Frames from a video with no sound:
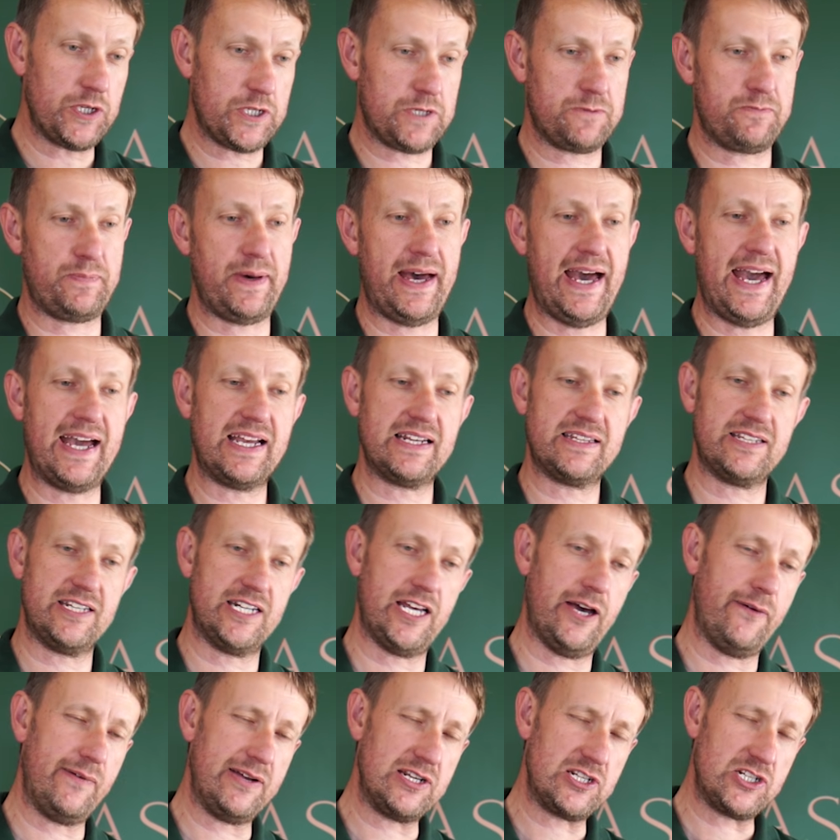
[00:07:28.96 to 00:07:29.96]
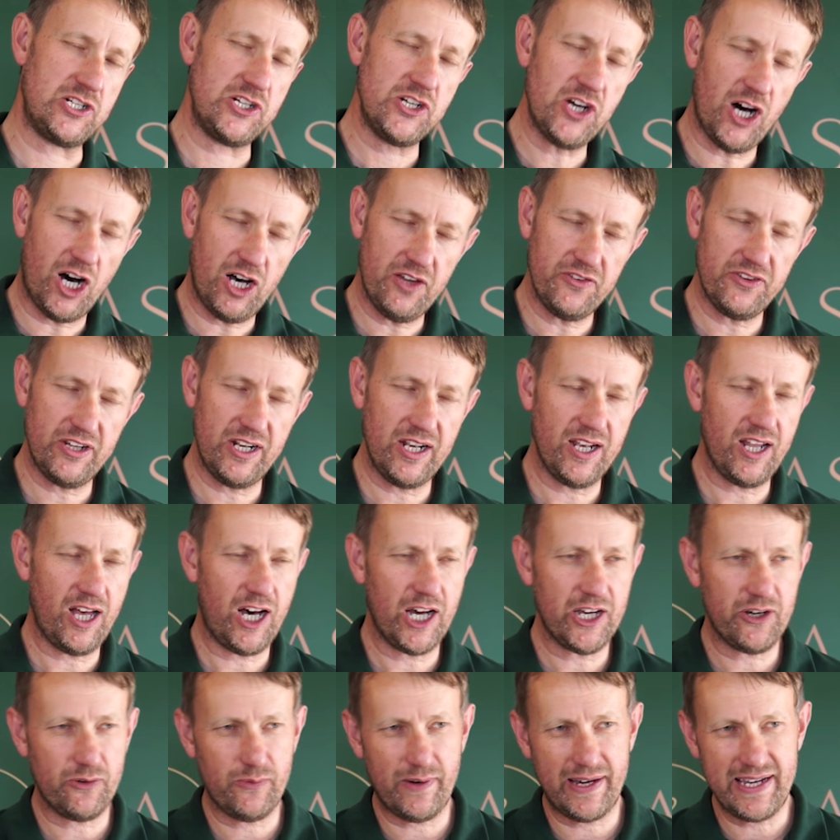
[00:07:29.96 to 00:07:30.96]
expect, you know, it's not the
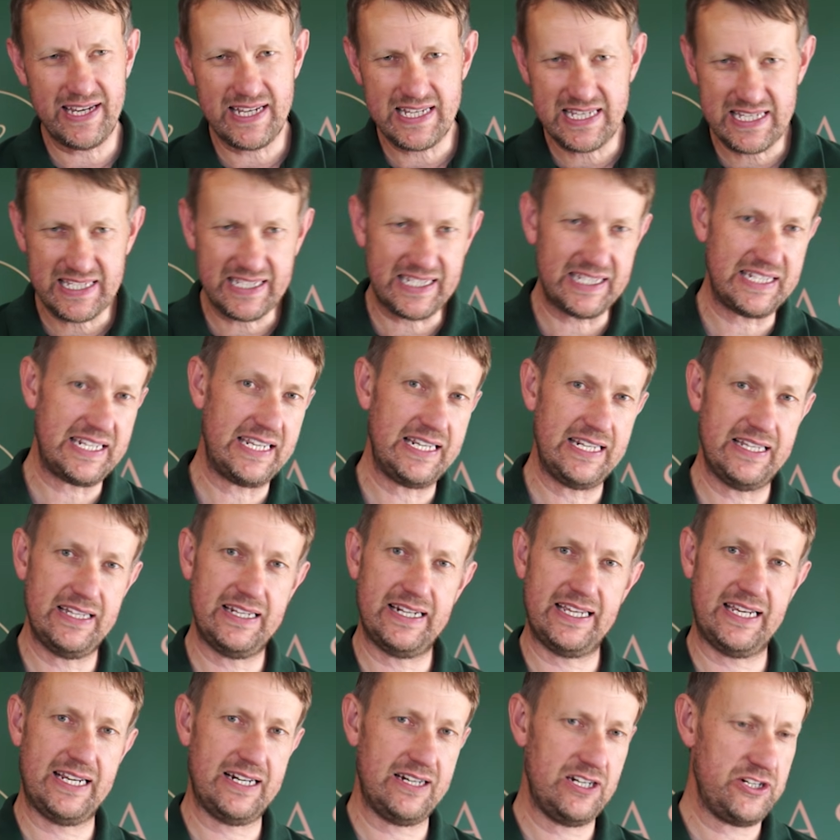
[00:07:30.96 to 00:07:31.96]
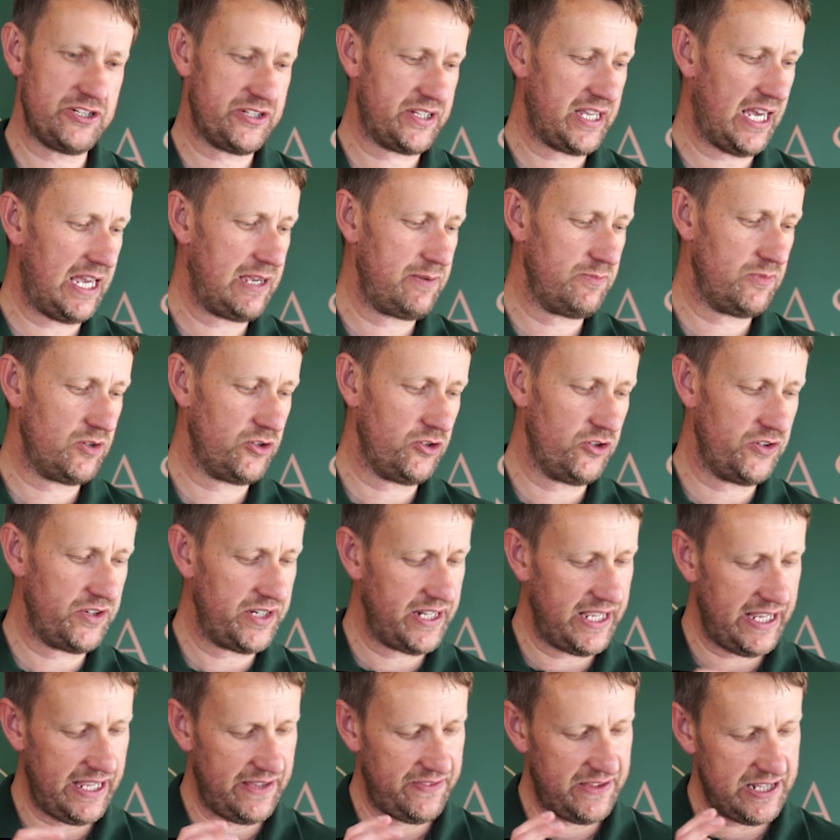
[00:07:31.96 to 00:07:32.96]
lightweight, skinny little English game gun.
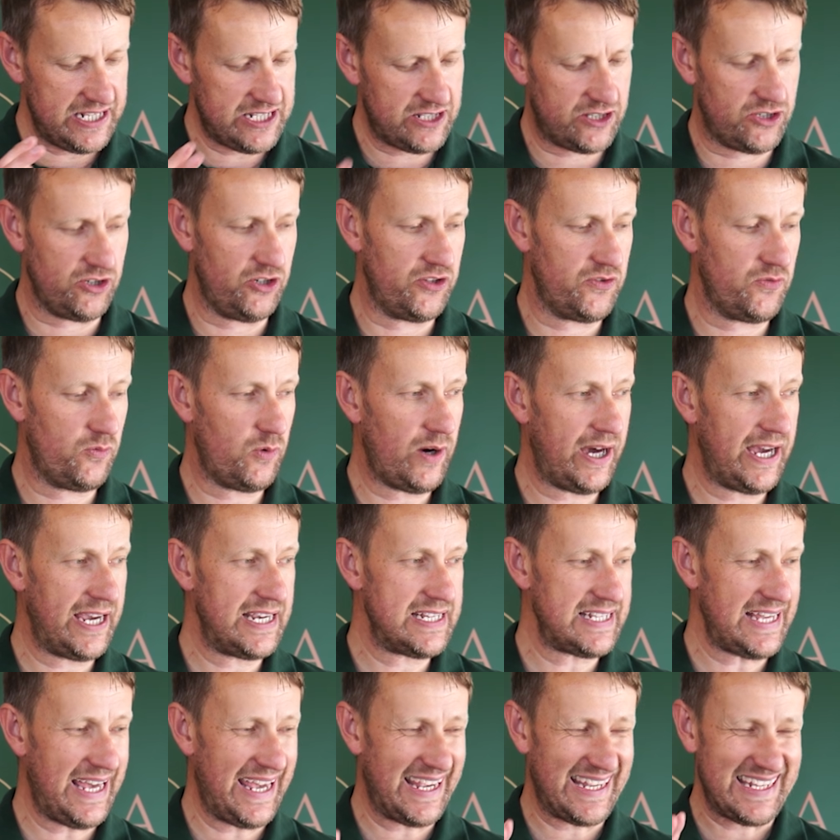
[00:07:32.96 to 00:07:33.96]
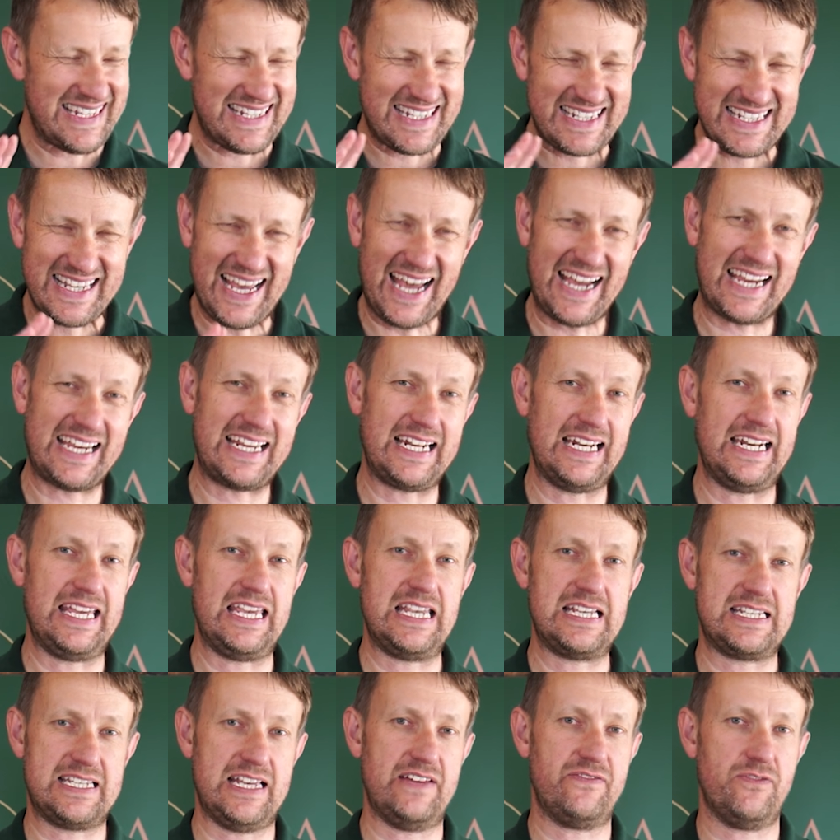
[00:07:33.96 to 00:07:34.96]
This gun weighs
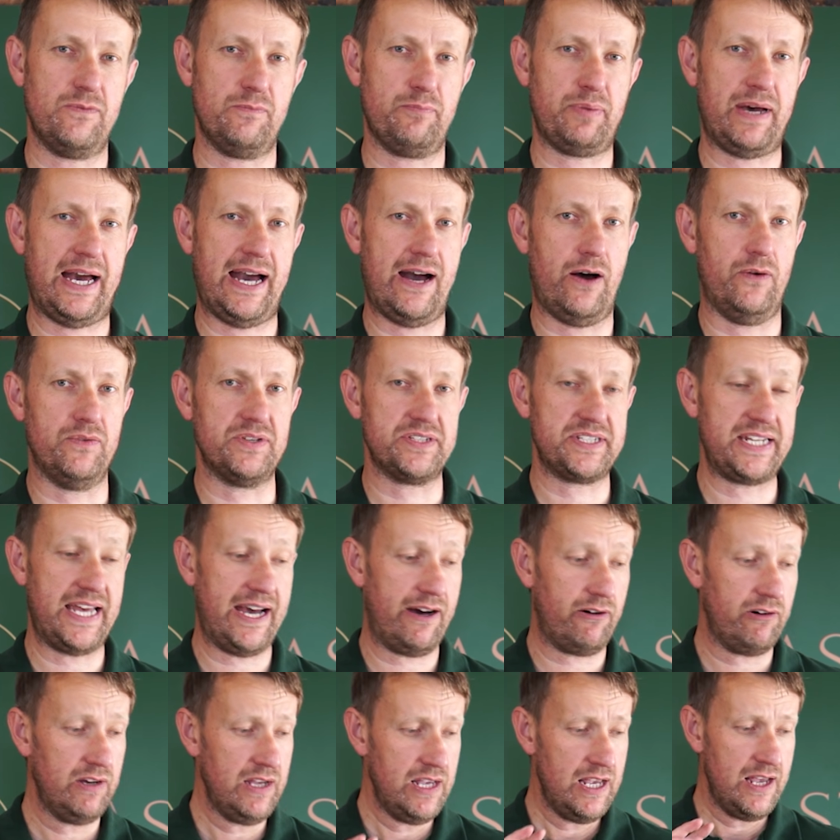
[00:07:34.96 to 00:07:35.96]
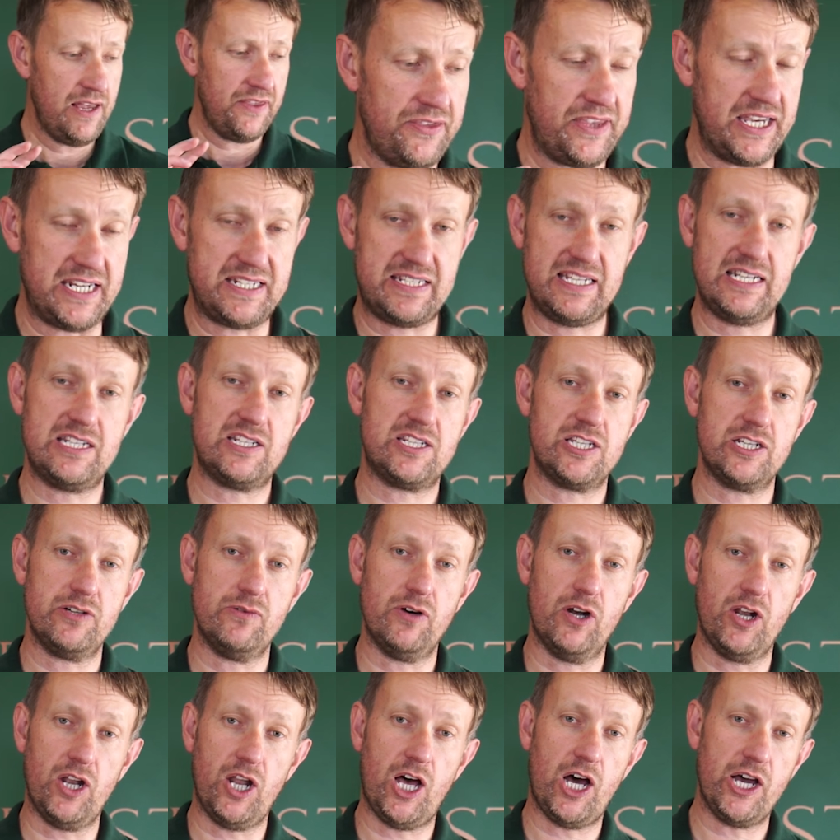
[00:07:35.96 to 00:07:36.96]
exactly 7 pounds. Now, they did
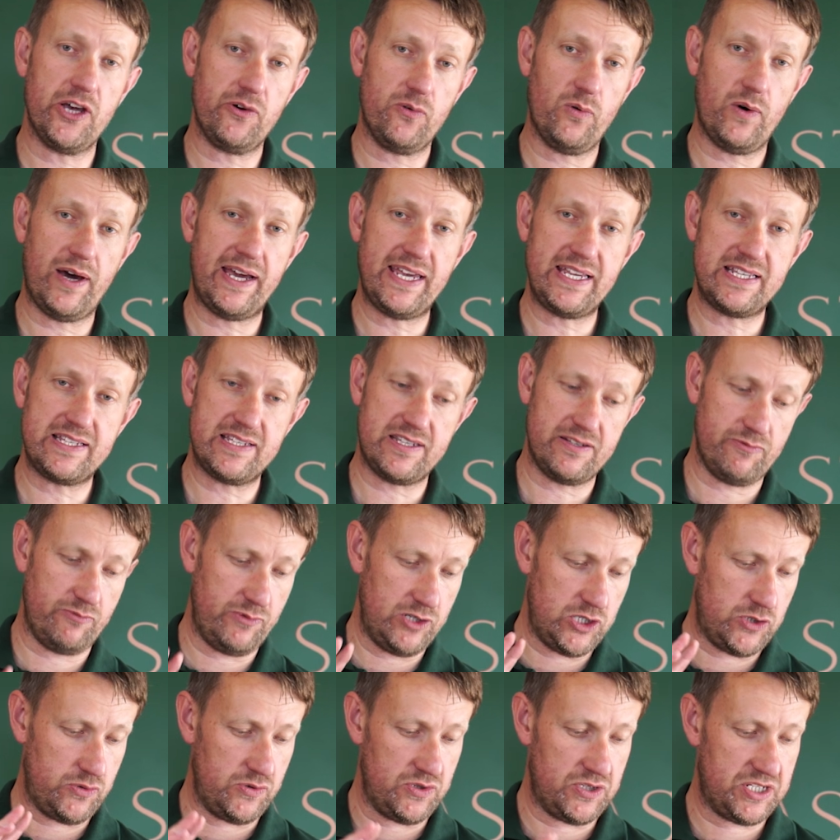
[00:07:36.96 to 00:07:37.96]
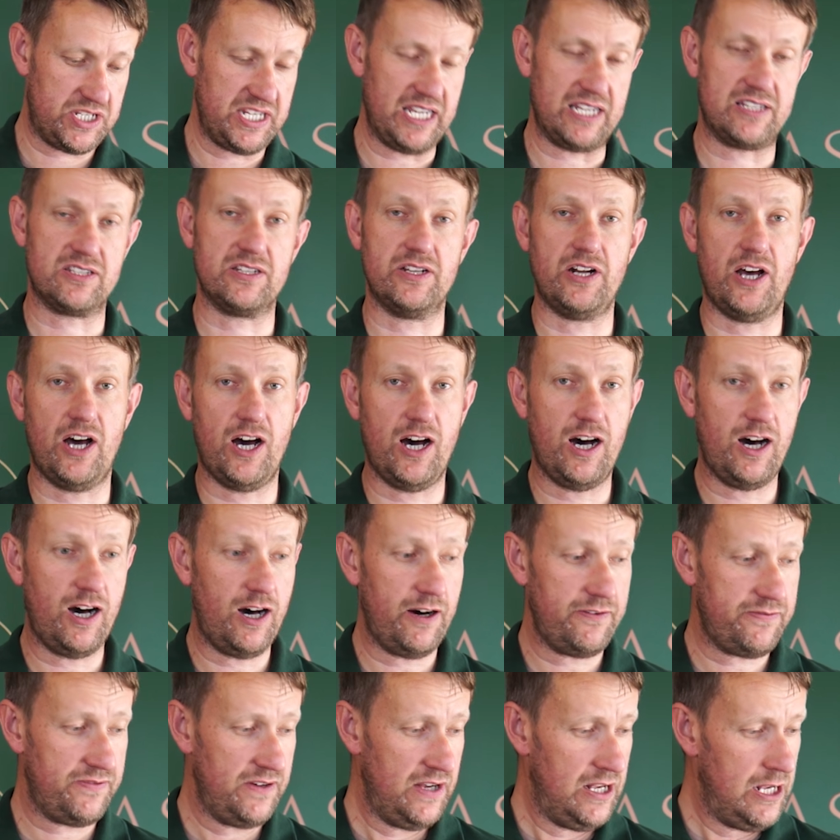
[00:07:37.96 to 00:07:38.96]
do a lightweight, which was
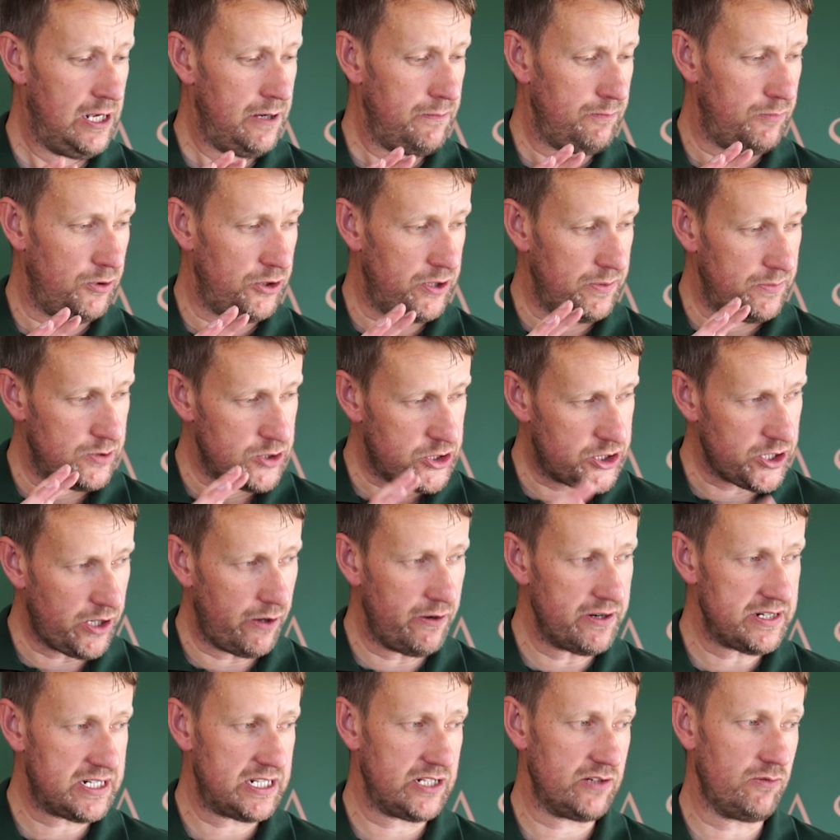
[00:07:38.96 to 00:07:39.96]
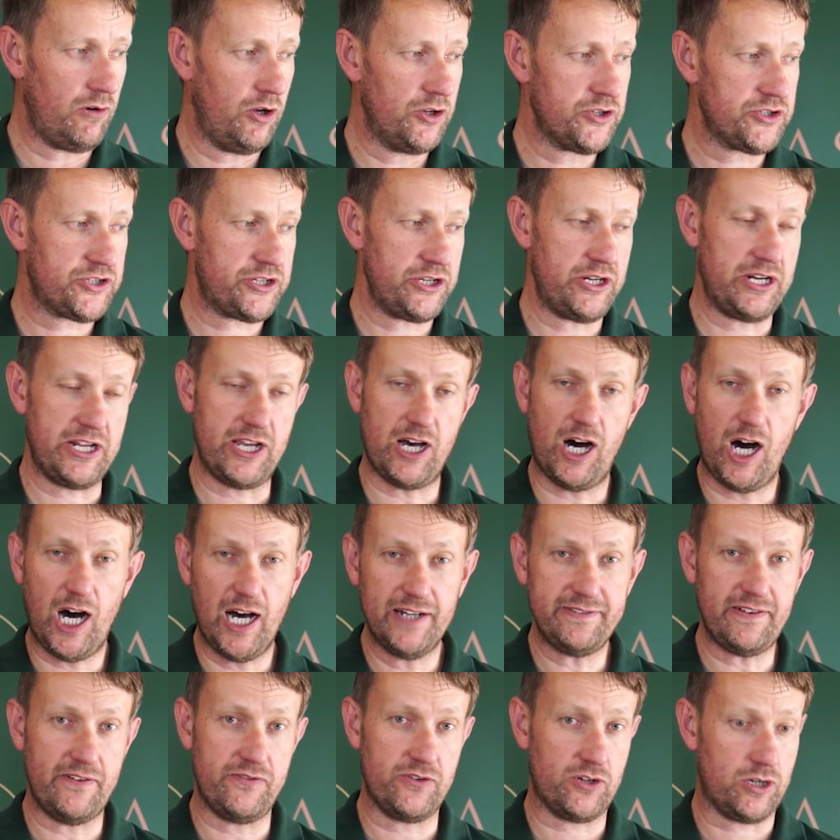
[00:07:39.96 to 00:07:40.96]
6.5, but the majority of the ones certainly
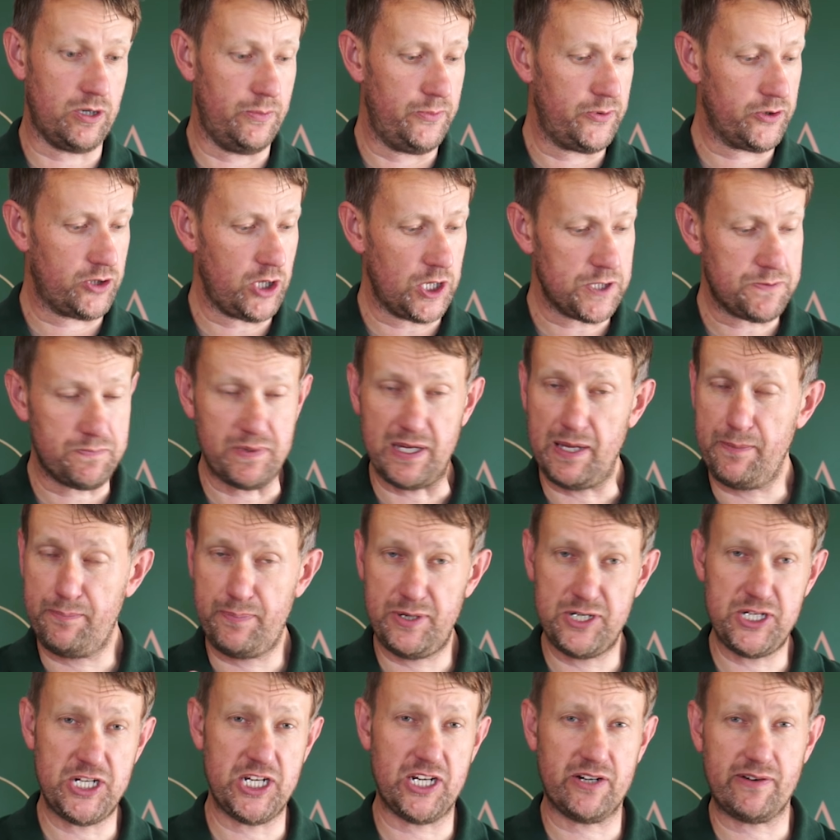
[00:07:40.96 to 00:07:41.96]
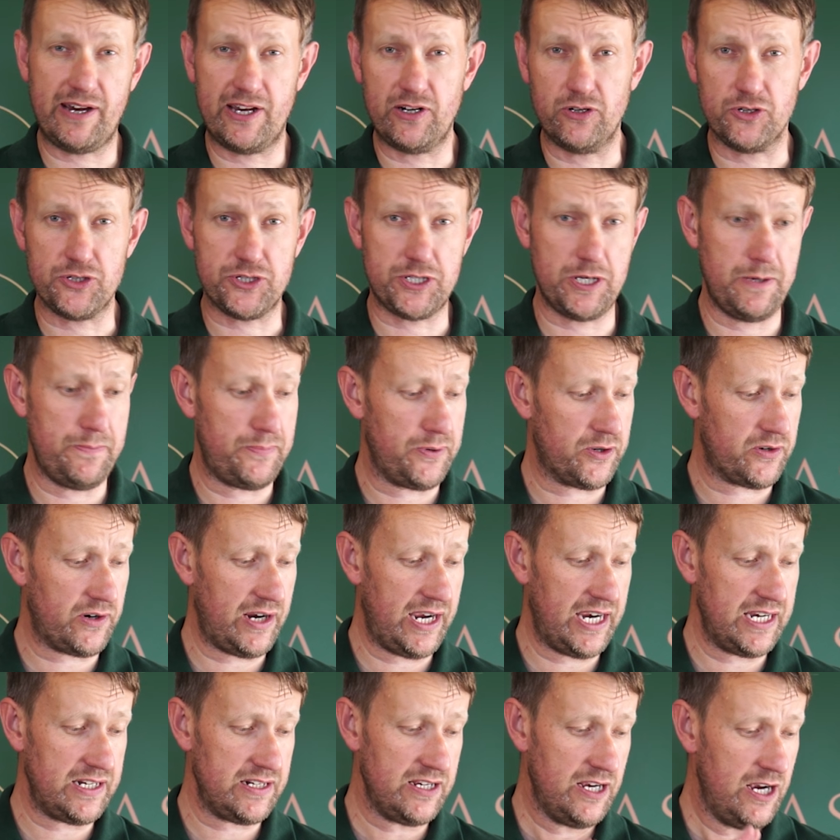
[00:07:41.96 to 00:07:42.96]
I've ever come across, be it pigeon grade or super
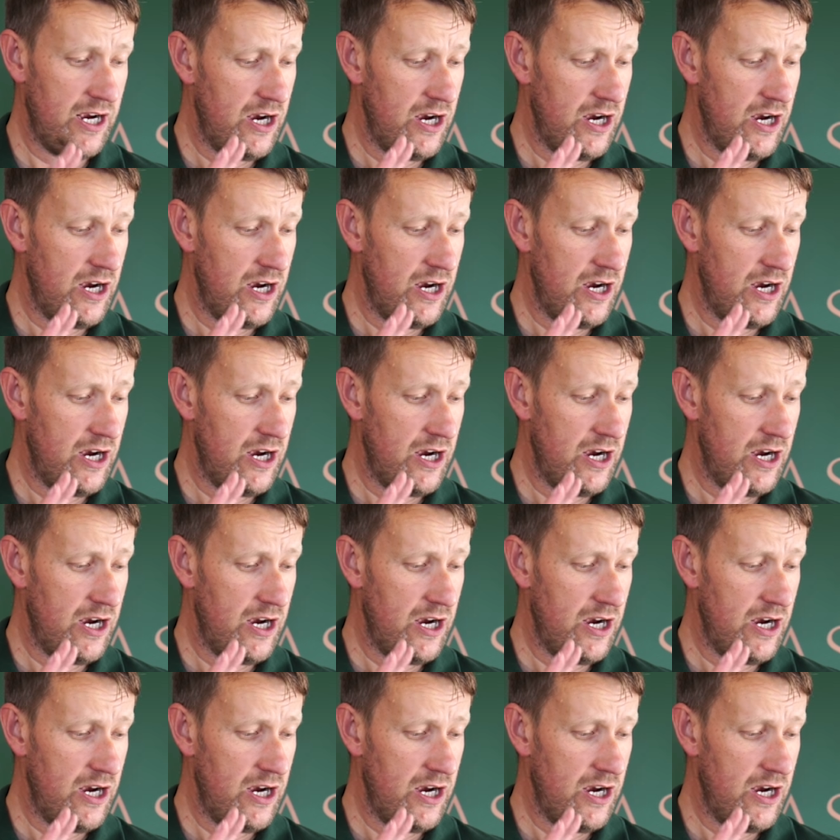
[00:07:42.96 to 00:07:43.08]
grade,